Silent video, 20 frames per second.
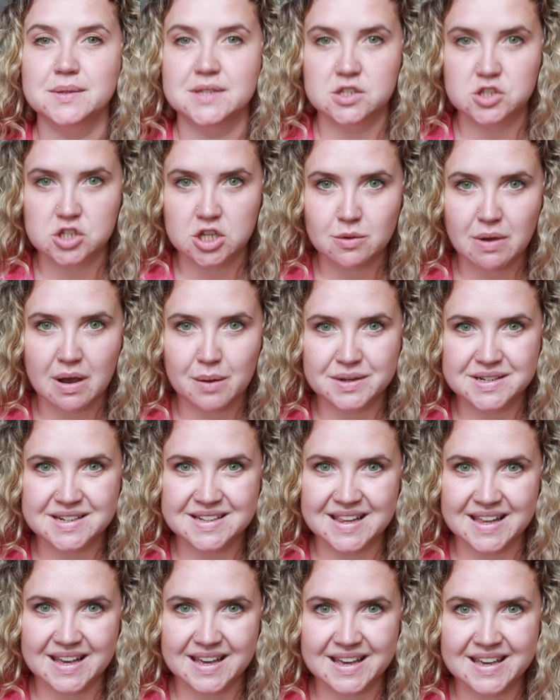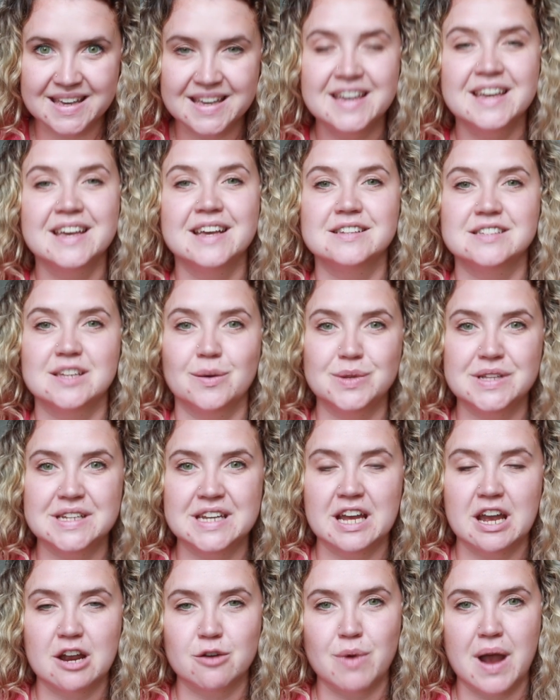was a 2-hour delay, so we
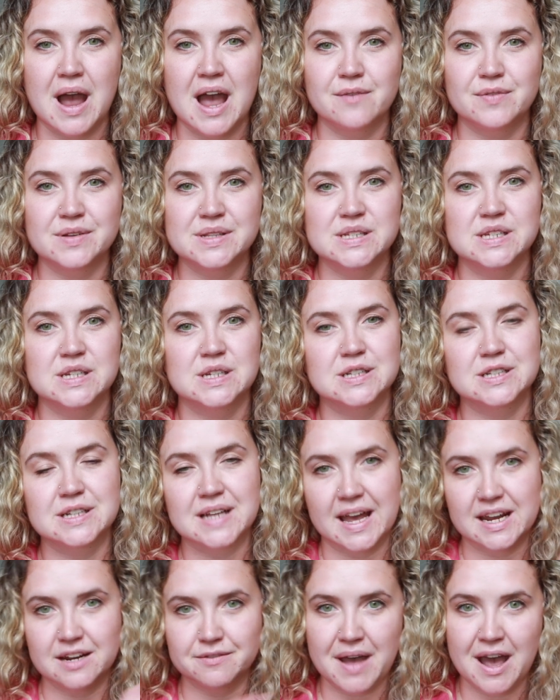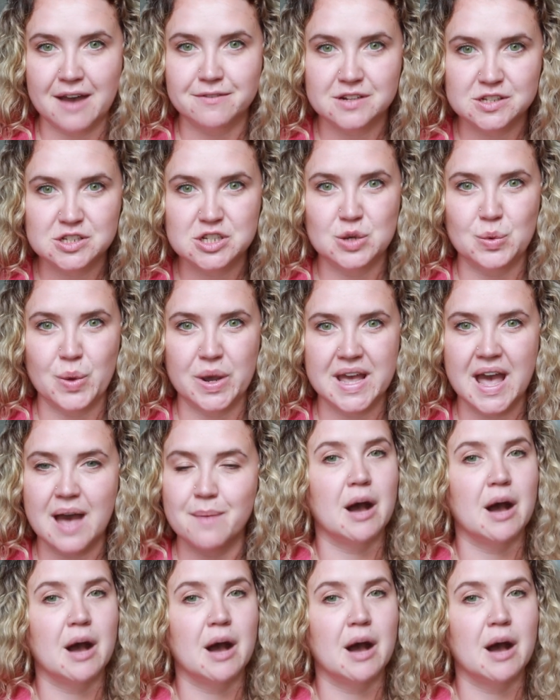didn't arrive until kind of after 2 a.m.